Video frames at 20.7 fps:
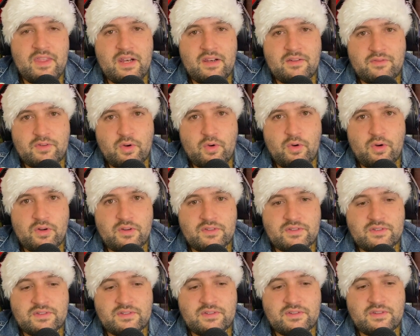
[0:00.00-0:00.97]
And then, of
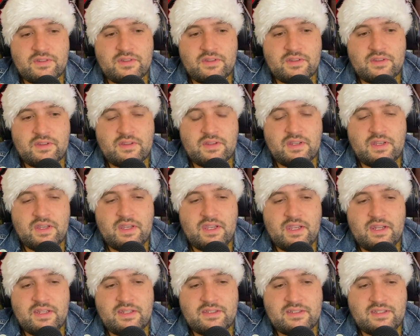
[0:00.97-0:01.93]
course, the
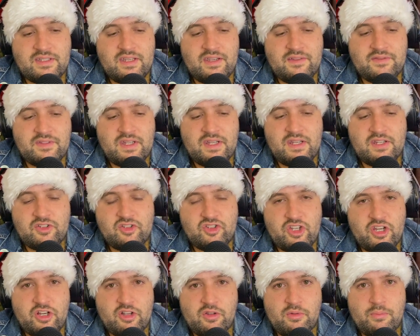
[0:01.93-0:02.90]
kid is gifted
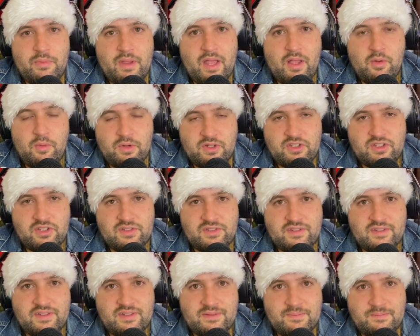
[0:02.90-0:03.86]
a jingle bell,
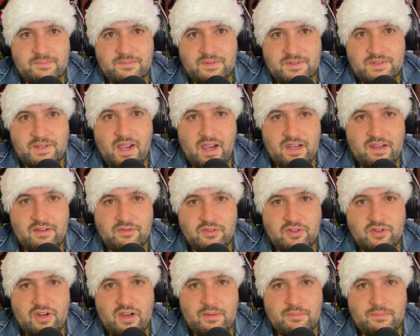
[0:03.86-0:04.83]
which is the
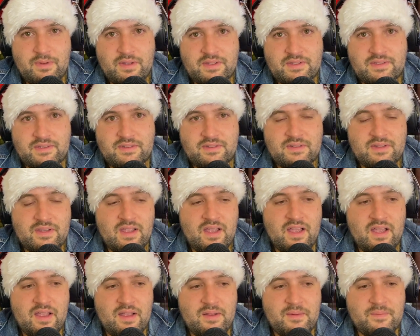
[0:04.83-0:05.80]
sign of Krampus.
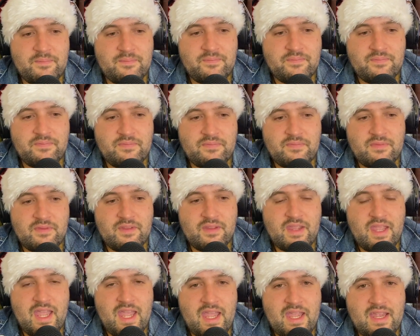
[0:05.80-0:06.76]

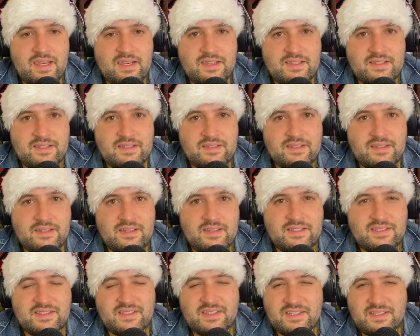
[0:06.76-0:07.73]
And
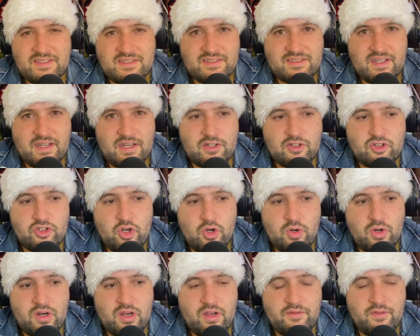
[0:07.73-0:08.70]
it's this sick
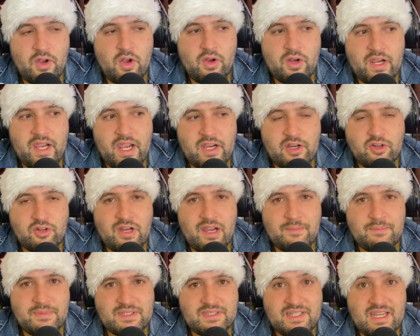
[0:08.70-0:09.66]
joke of, okay,
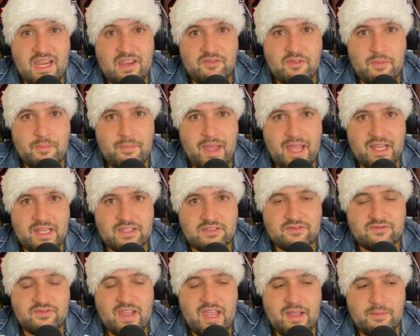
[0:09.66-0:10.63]
Krampus gave him
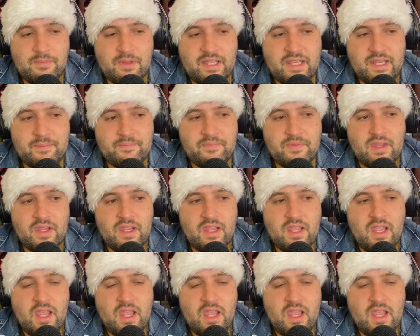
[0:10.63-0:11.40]
back his family.